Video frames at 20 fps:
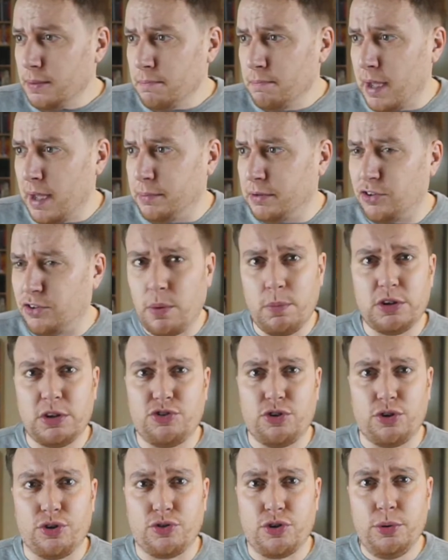Maybe
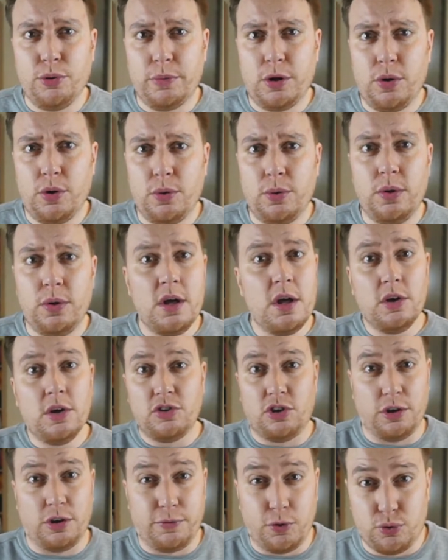someone's on a Zoom call,
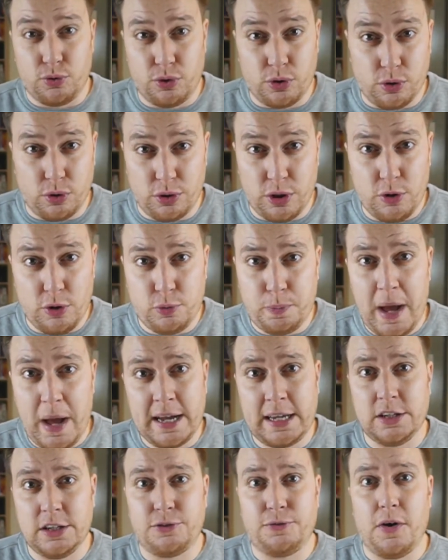so you've also got those
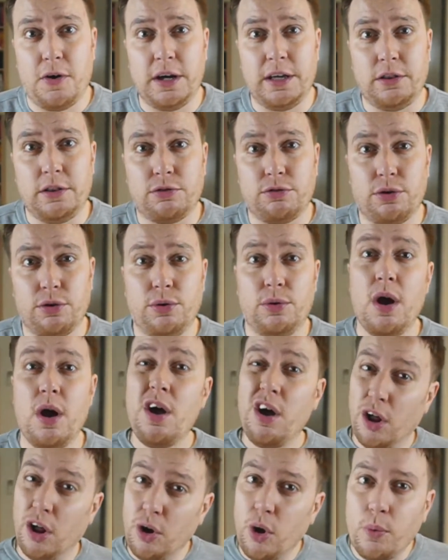packets fighting through,
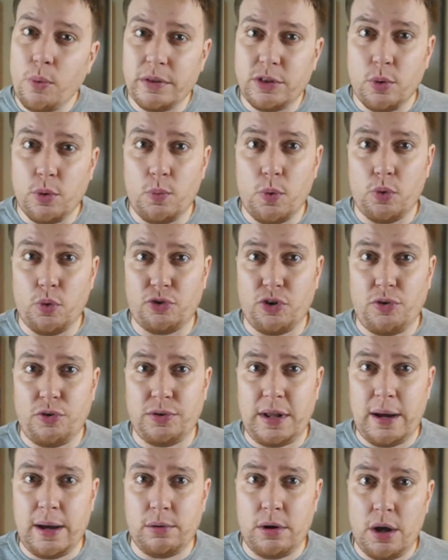along with your Warzone
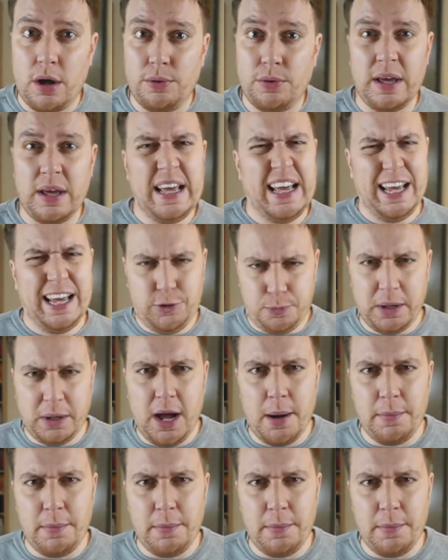download. It's become a